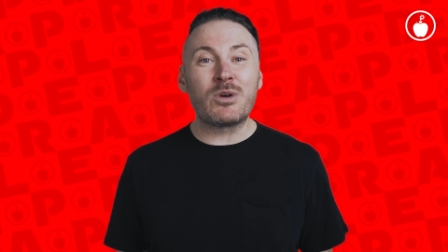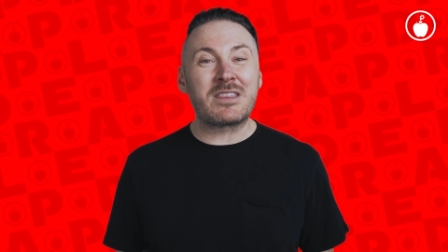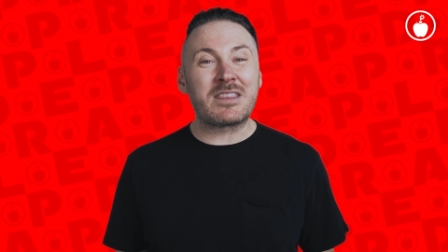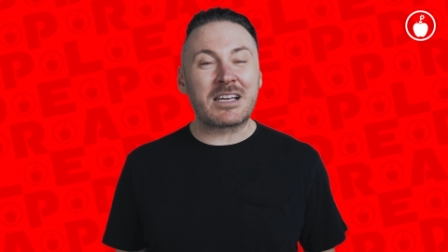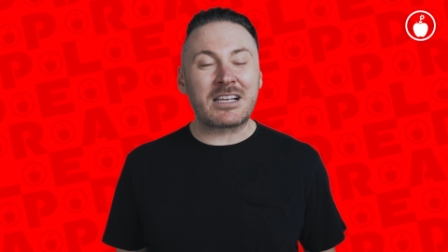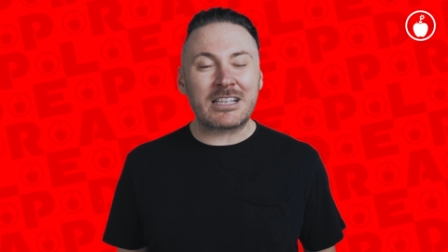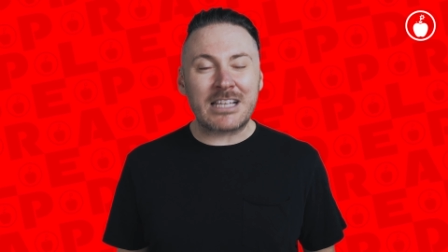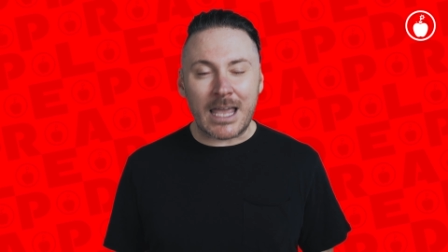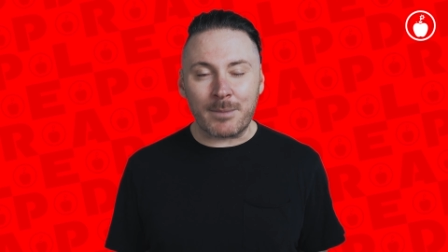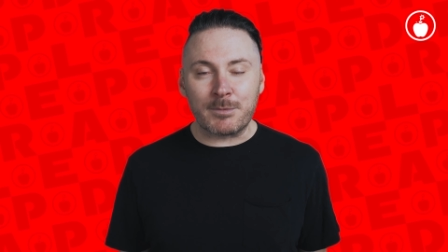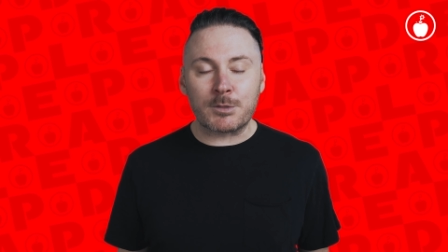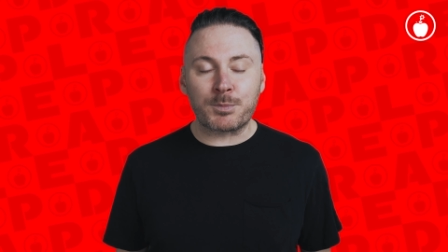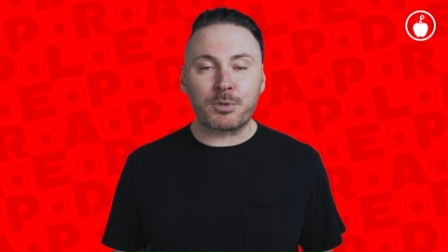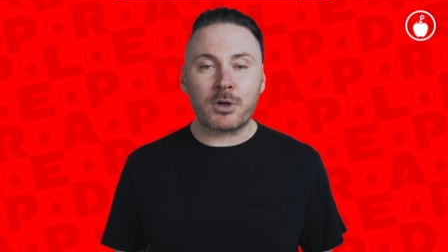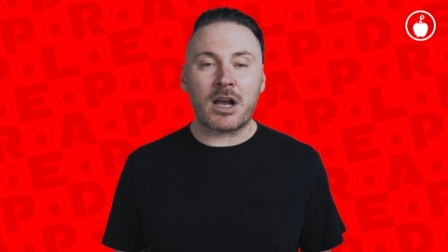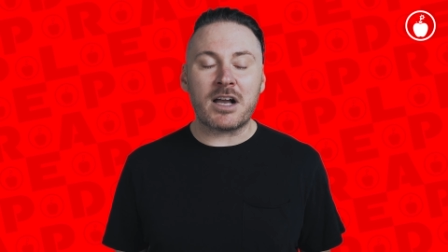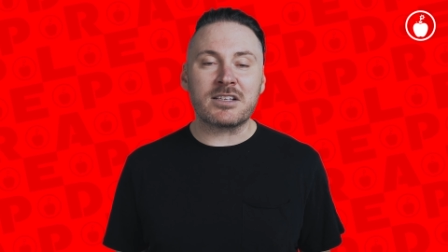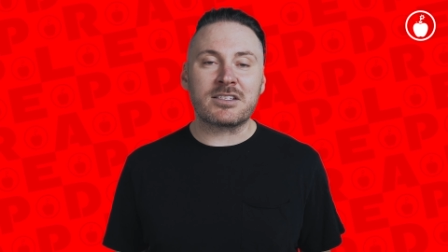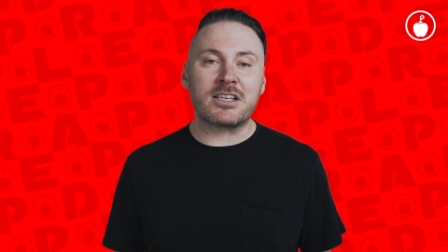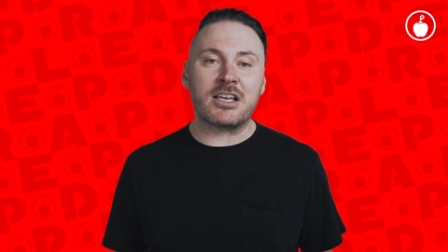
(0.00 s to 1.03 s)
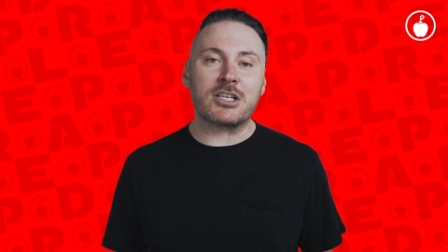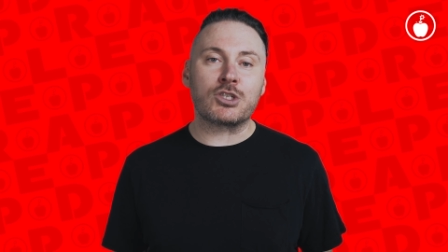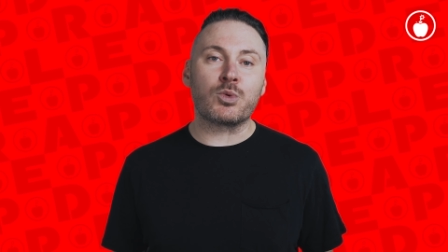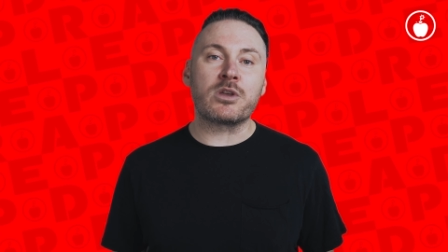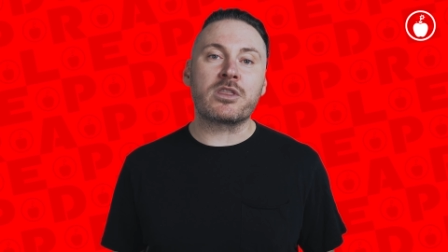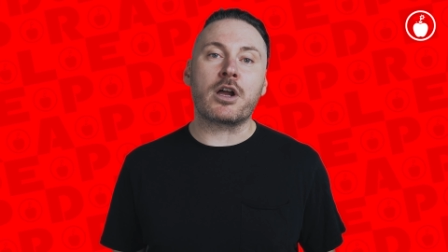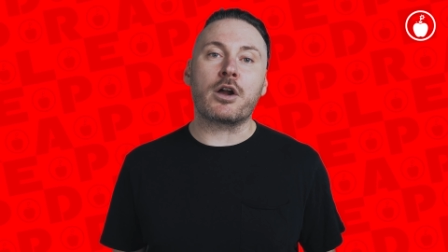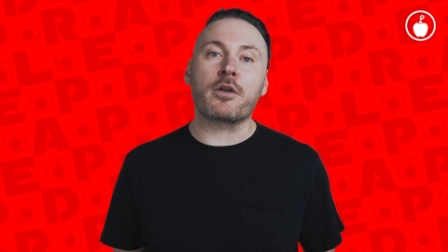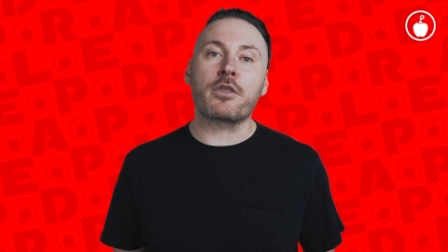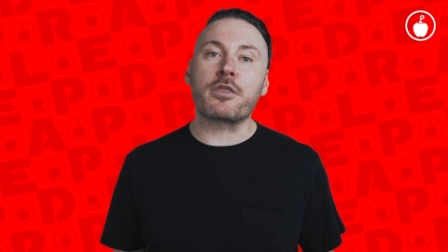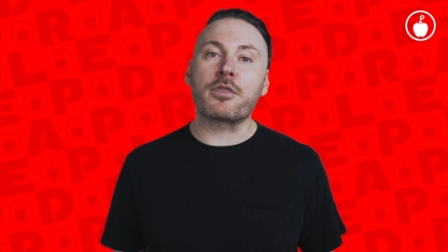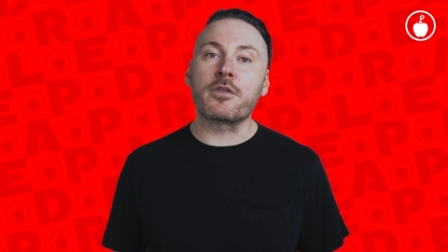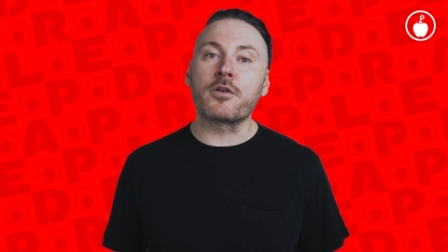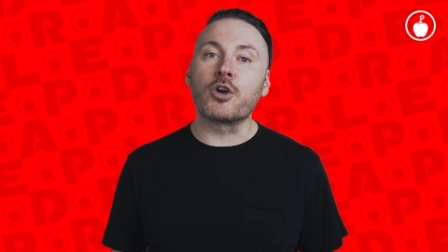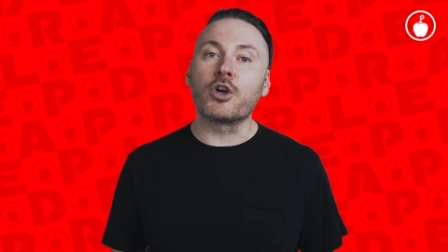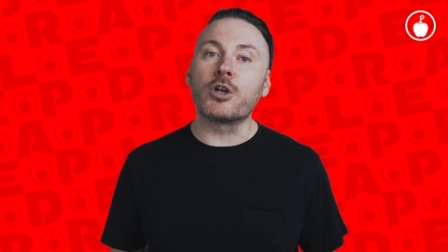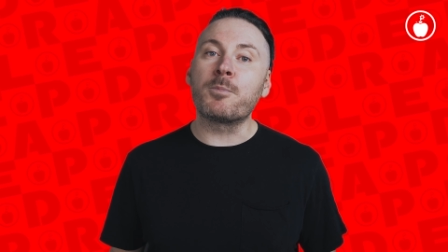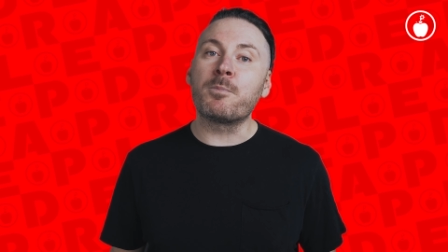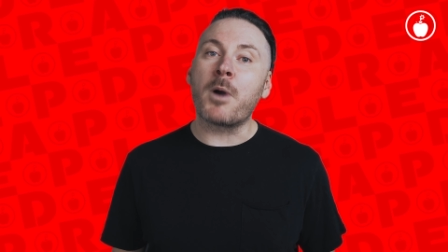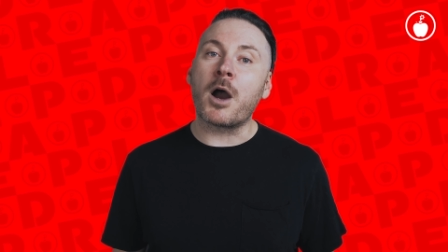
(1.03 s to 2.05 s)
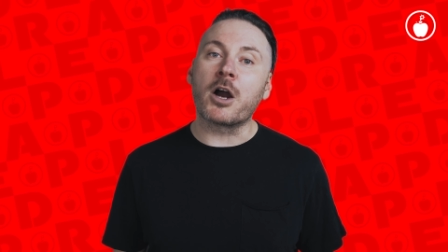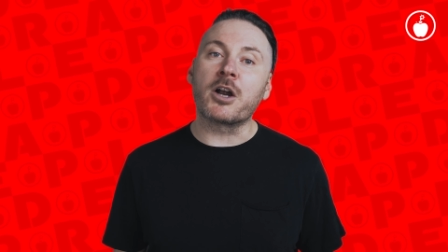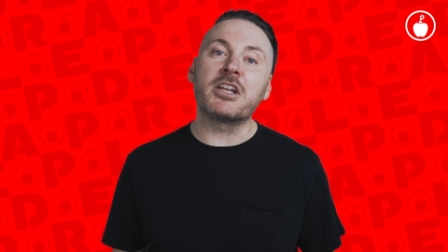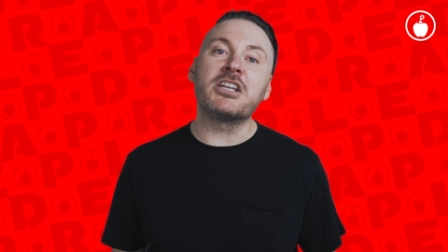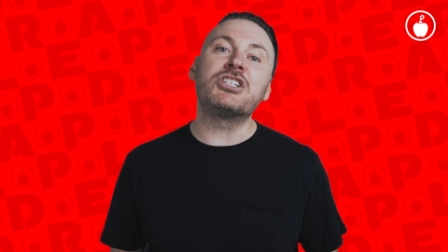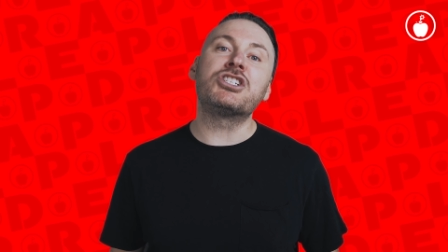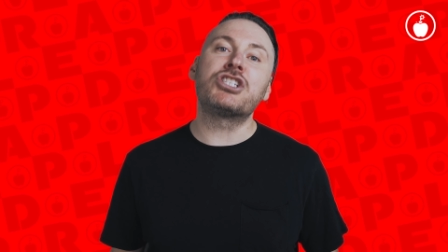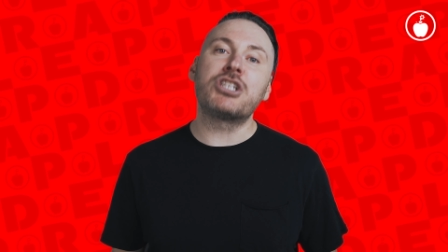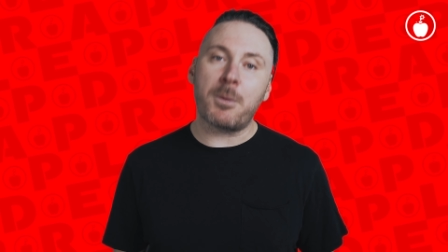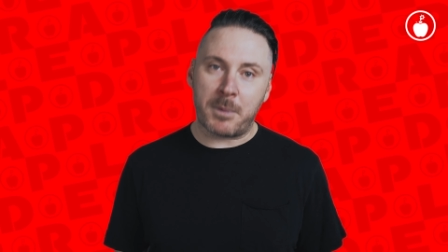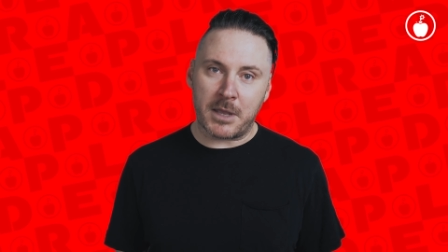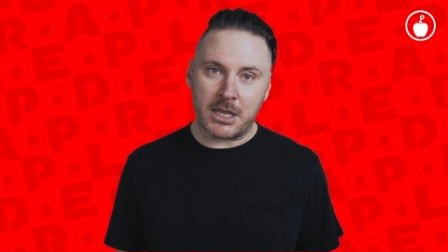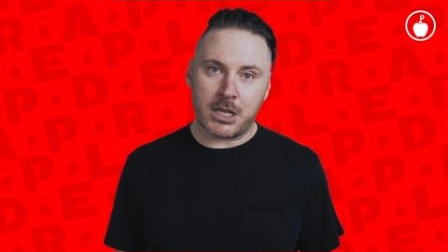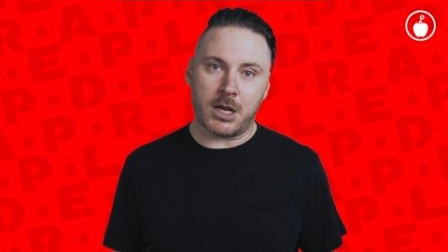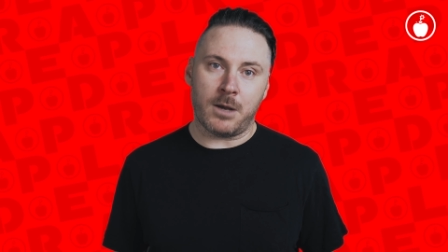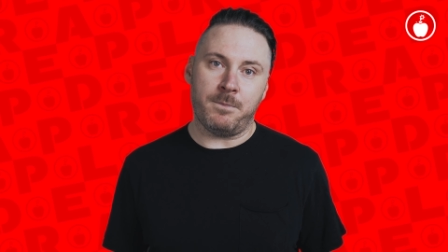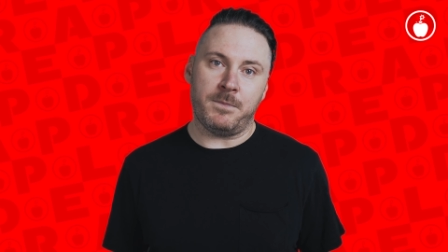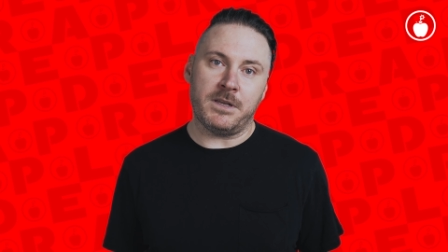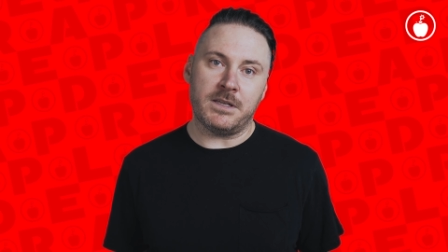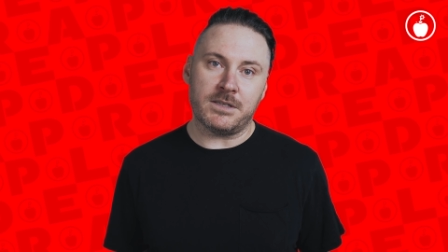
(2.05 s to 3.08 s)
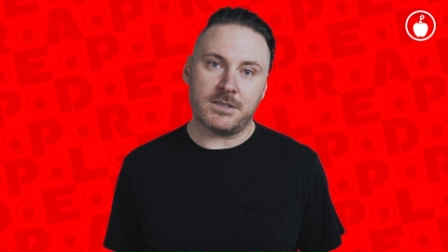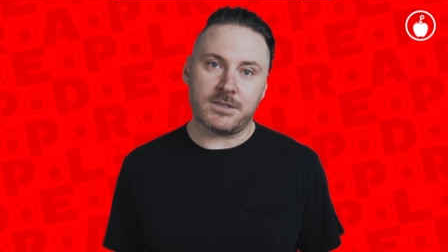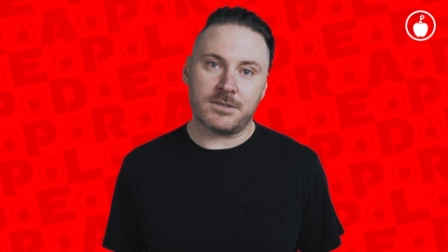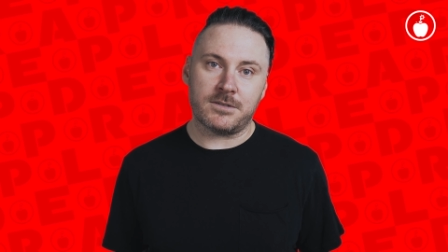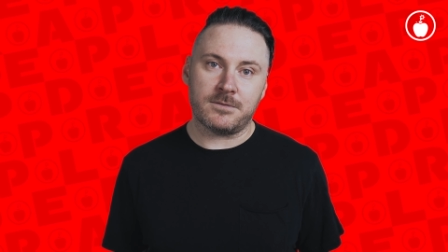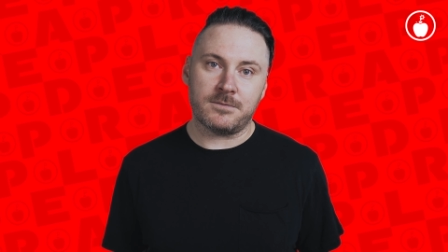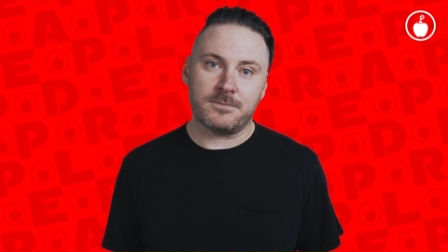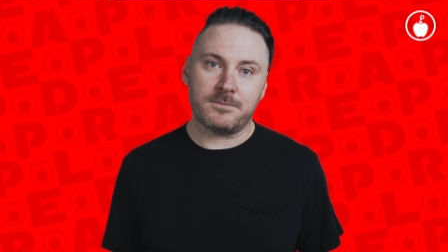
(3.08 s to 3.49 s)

with the claims process with our third-party shipping companies.